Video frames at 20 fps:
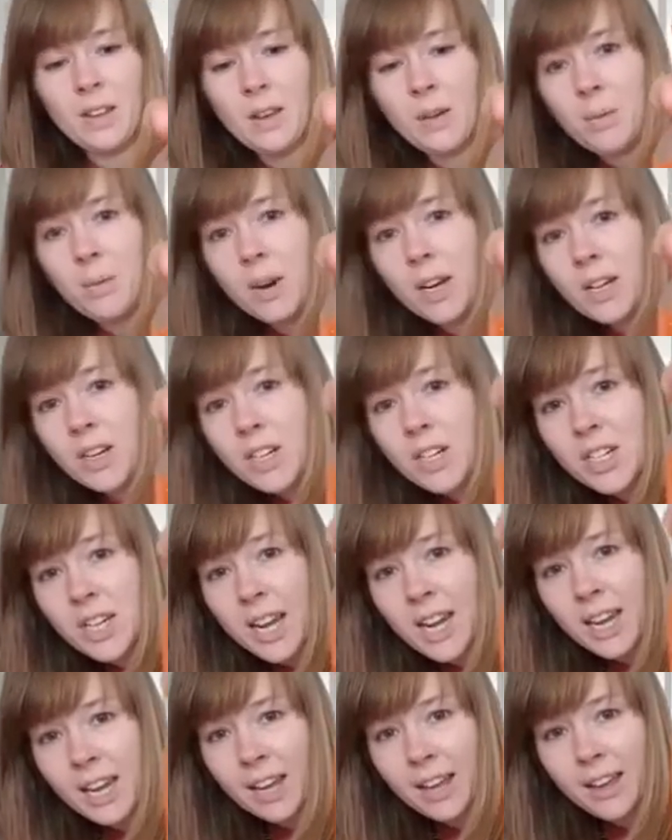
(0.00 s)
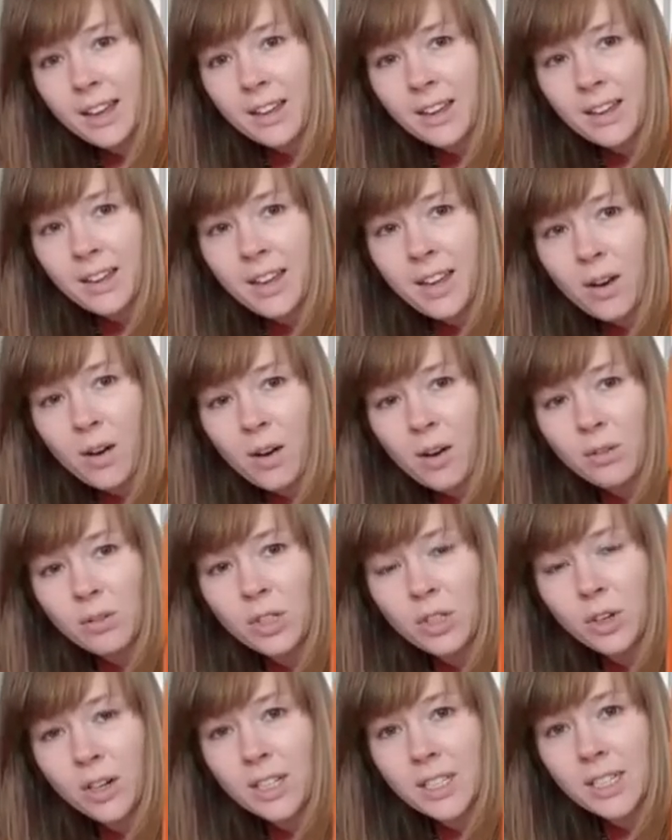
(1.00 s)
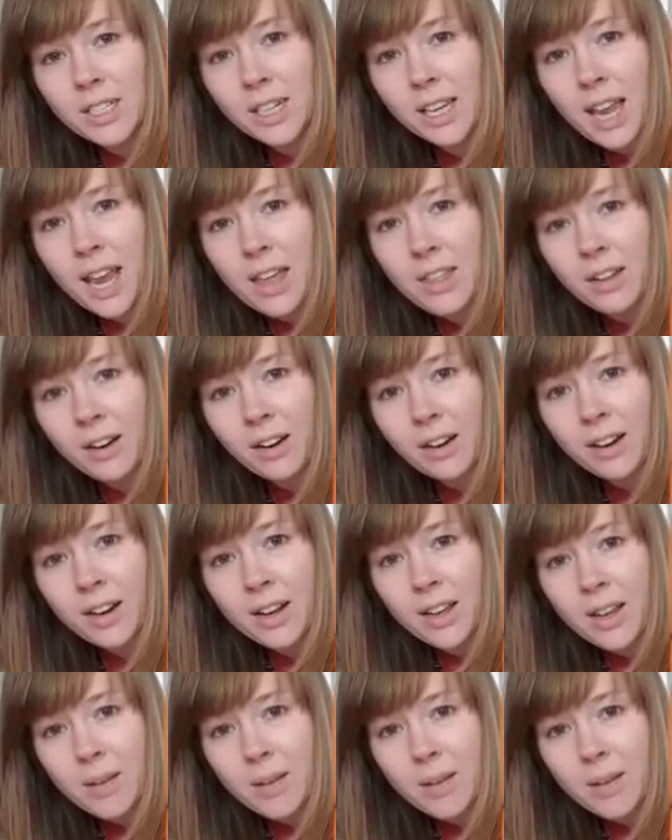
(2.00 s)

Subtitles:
When you shake it, it all joins together.